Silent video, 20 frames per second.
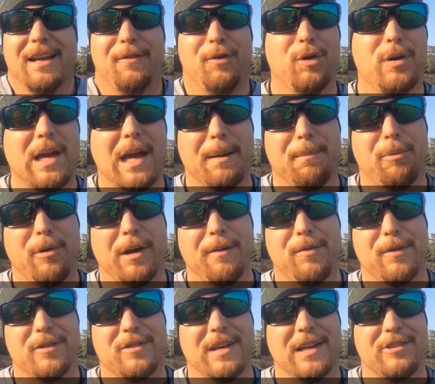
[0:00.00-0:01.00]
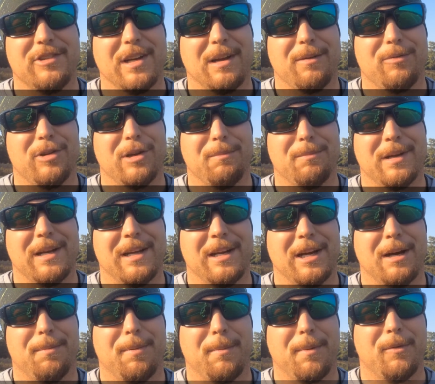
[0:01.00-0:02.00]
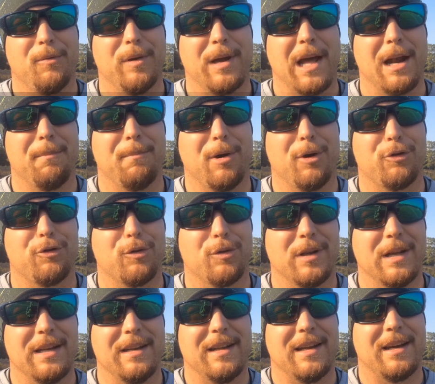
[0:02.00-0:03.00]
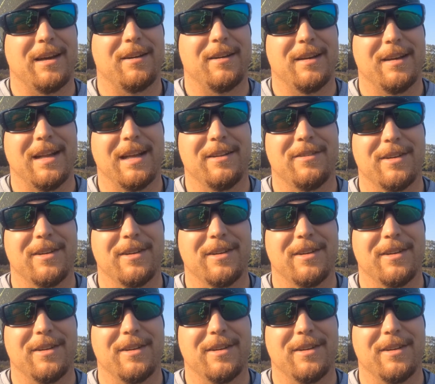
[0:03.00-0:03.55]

if you can't play for the state championship and get up, I mean, if we got an emotional letdown, then